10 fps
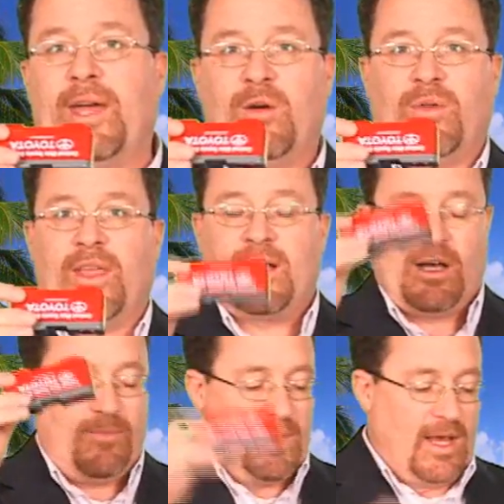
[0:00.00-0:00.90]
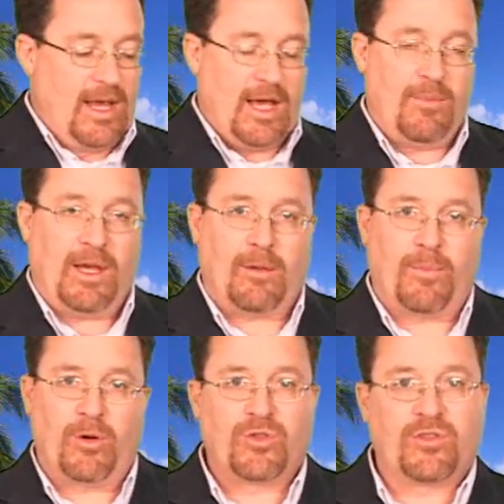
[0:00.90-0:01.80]
bag when they come and make a
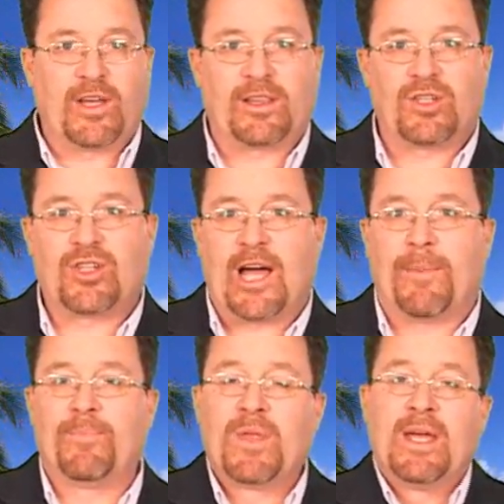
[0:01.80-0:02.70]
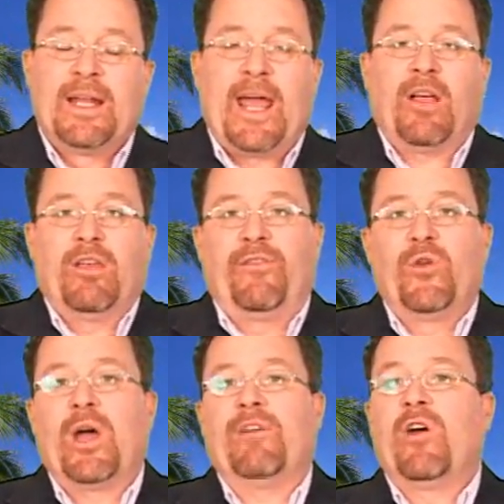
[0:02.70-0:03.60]
purchase at the shop. Now, if
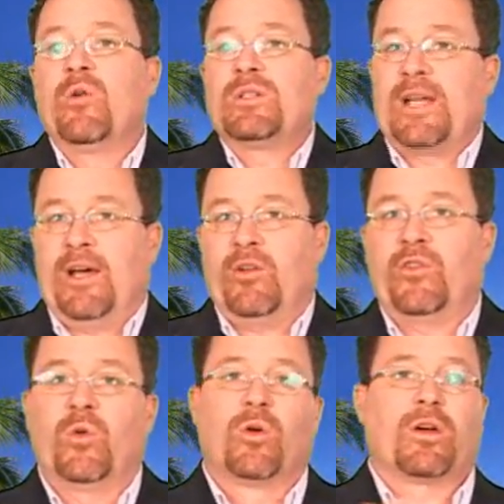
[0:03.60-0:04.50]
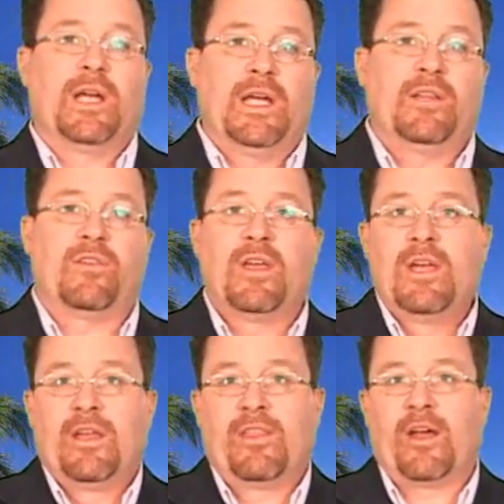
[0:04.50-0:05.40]
you have hotels or inns
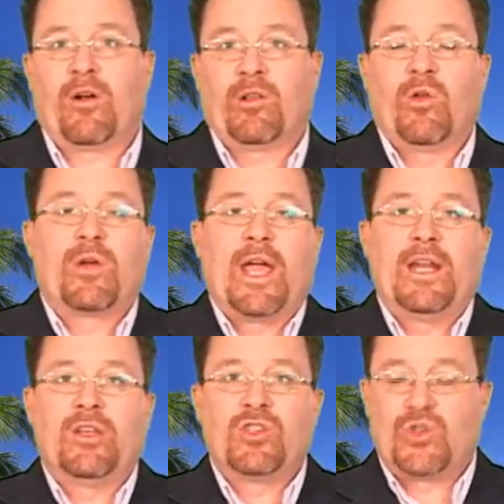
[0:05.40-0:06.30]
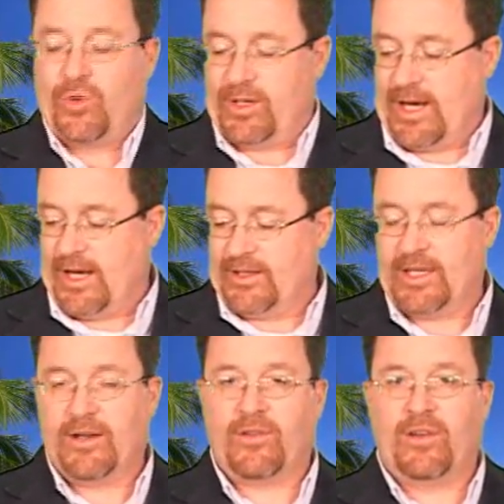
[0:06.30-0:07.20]
that are located in shore towns,
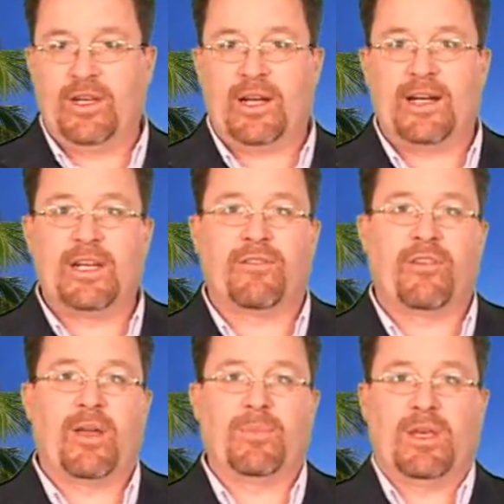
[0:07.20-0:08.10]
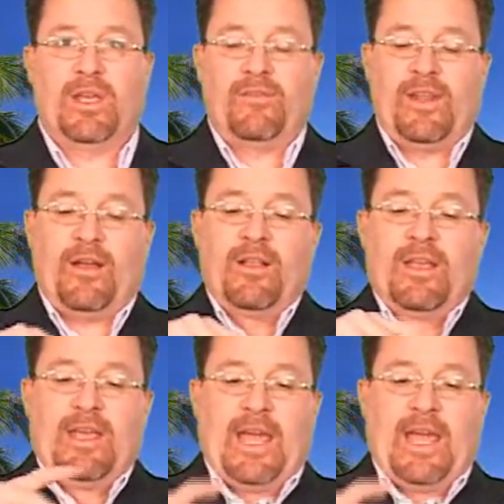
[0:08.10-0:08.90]
here's a neat idea for them to give. Now,